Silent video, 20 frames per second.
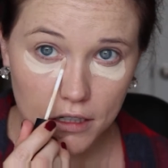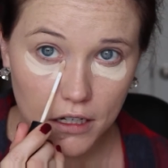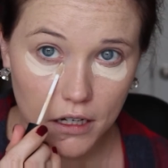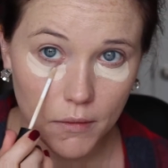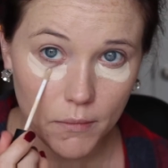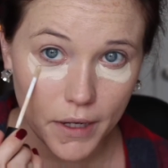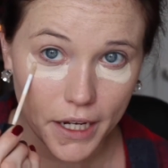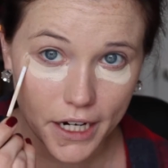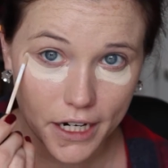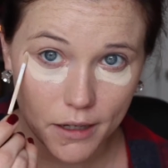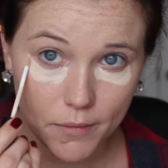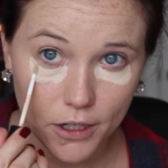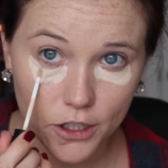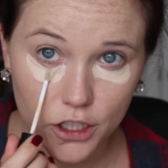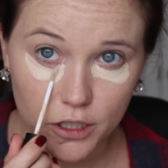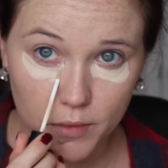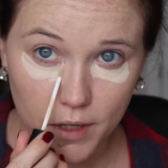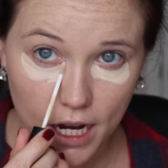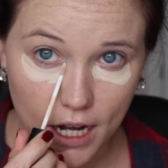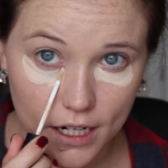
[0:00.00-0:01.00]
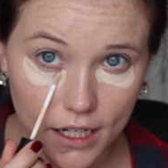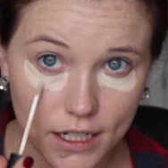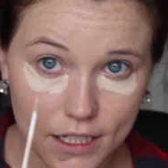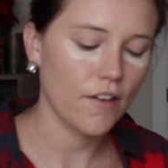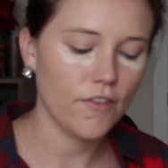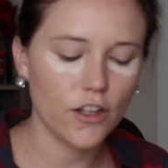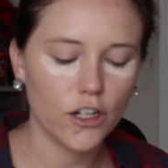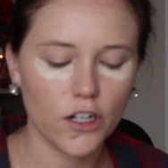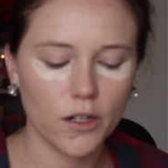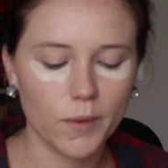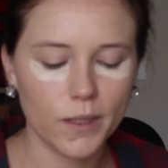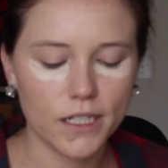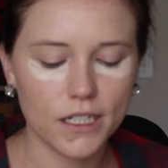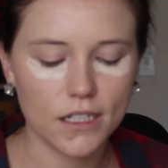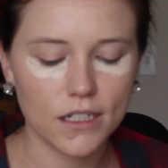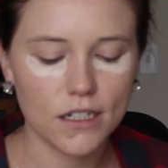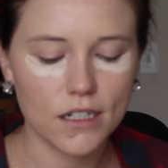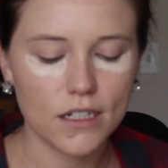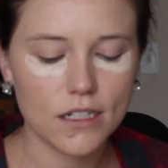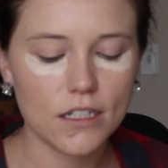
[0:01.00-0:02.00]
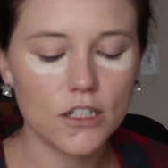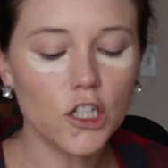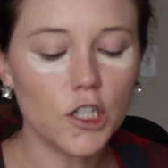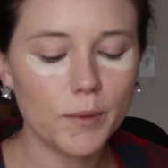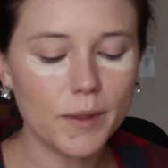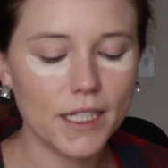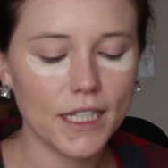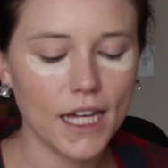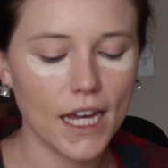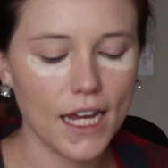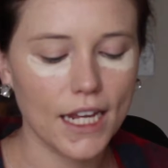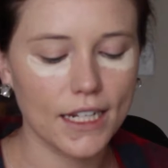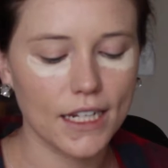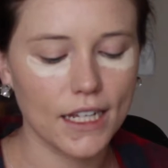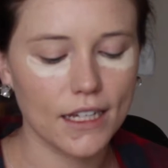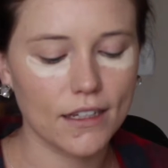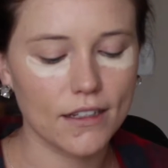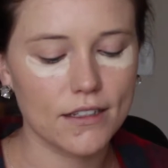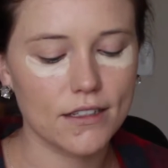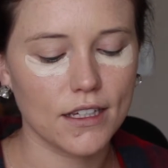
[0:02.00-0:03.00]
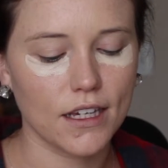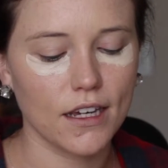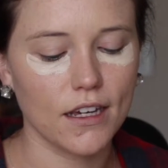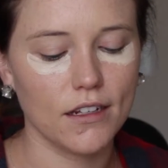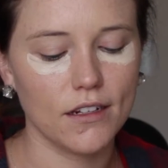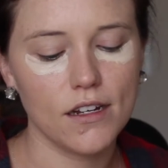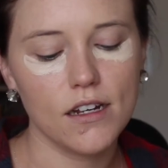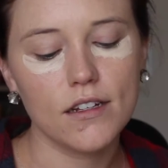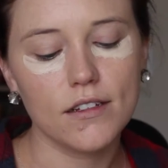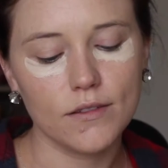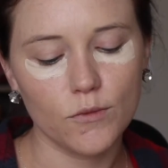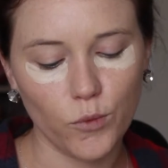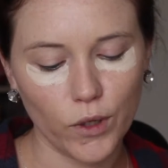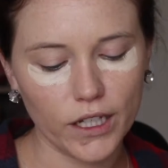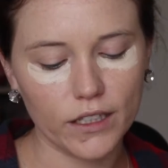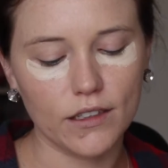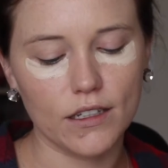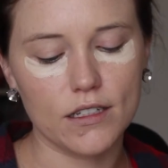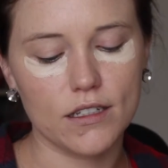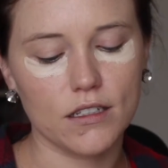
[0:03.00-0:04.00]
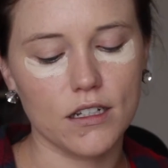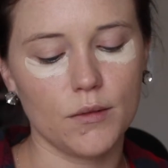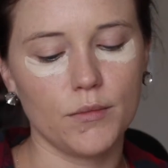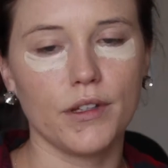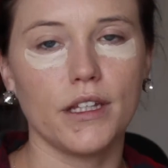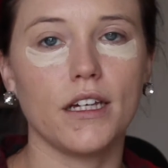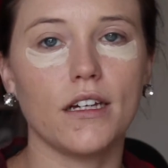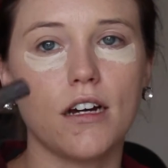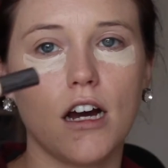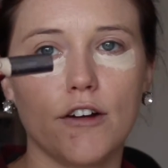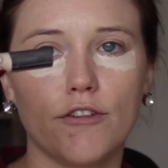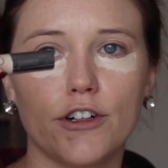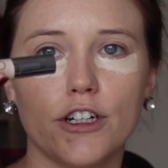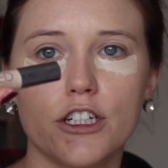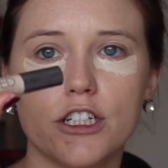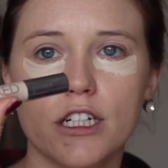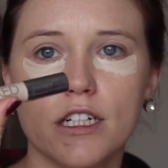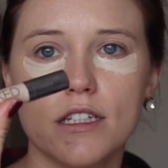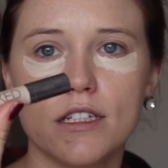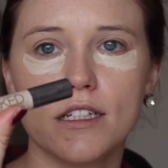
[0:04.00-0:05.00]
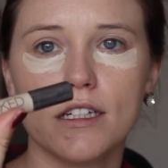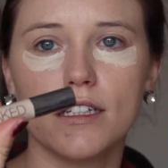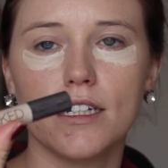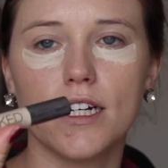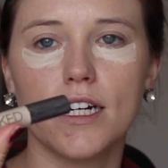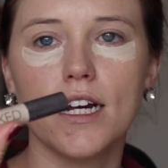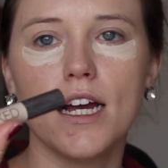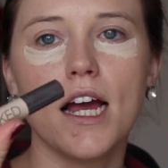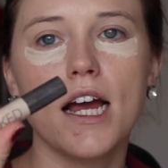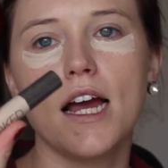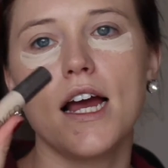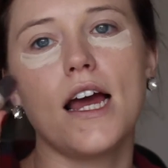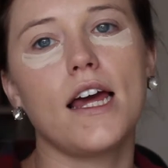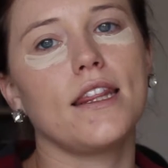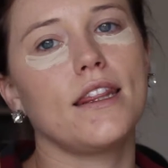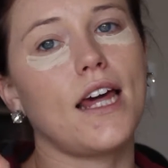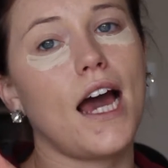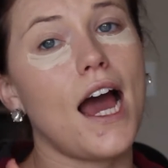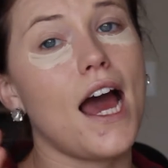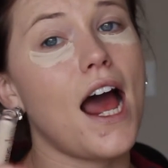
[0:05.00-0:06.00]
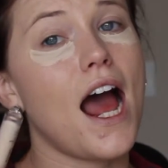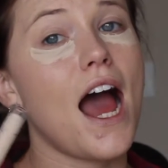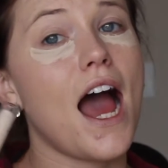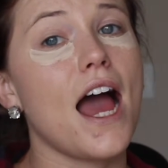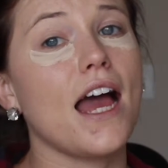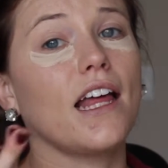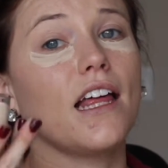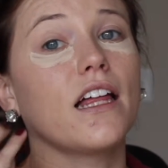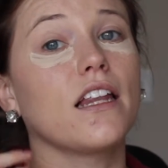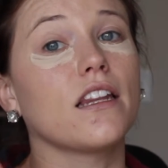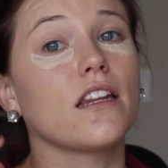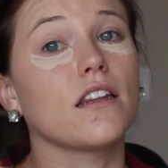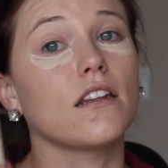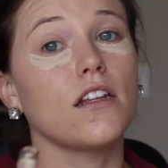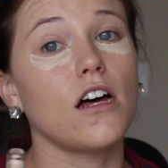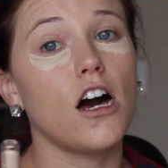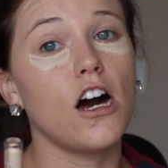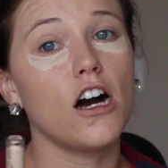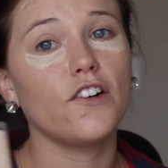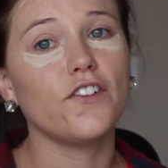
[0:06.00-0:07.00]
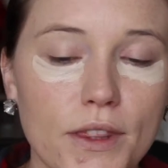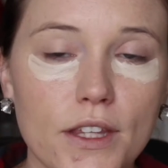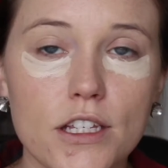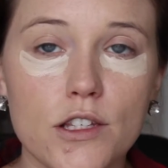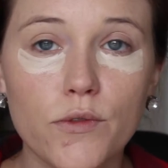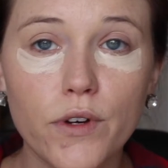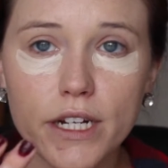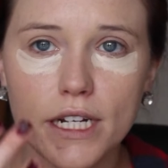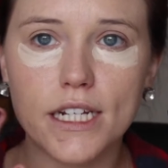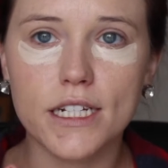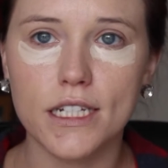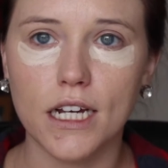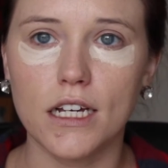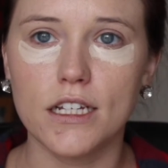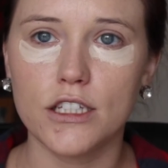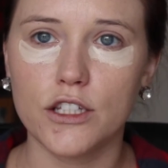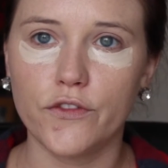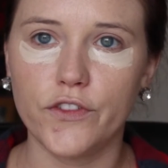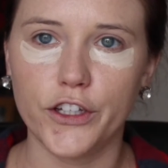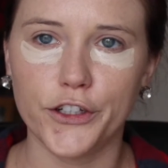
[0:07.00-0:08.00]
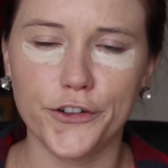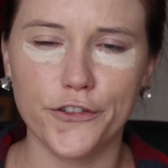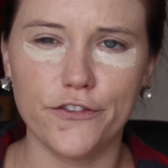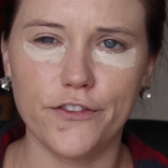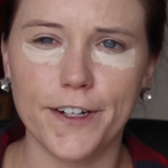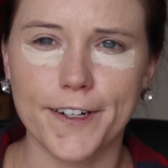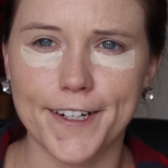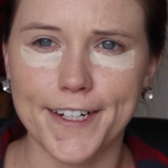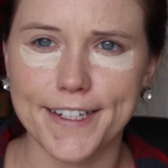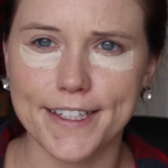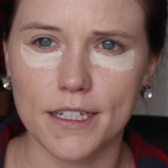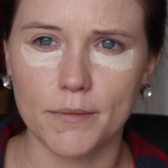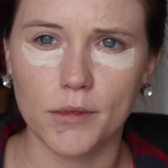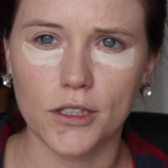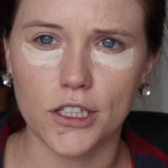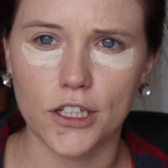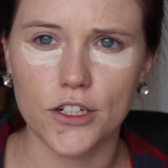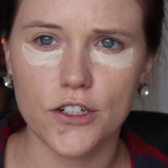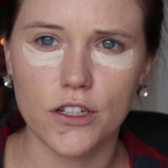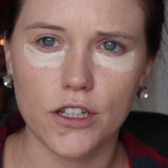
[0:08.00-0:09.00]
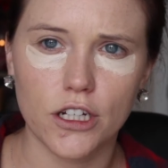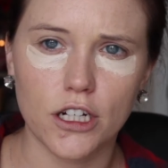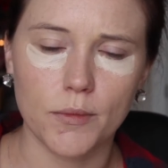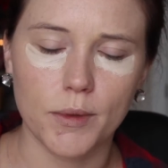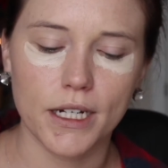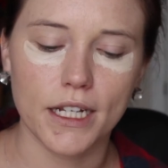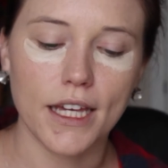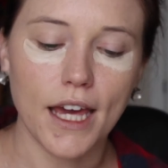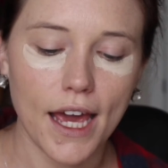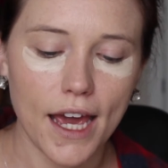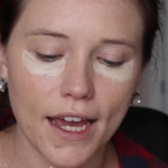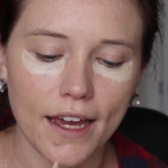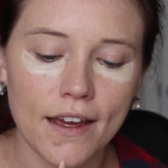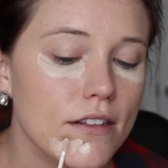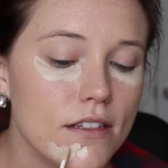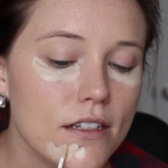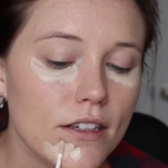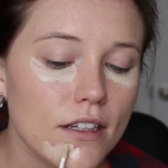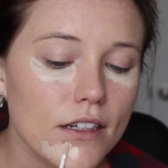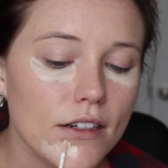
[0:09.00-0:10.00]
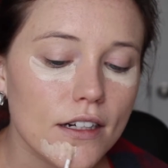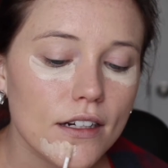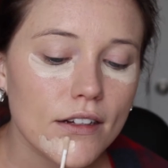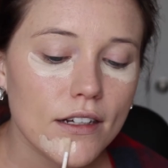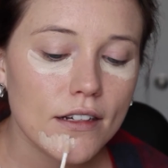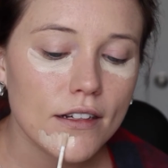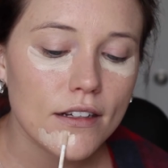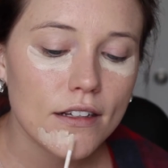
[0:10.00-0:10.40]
to compare a bunch of products. I have the Urban Decay Naked Skin Weightless Complete Coverage Concealer that I love. But this one does feel very similar to the Urban Decay concealer.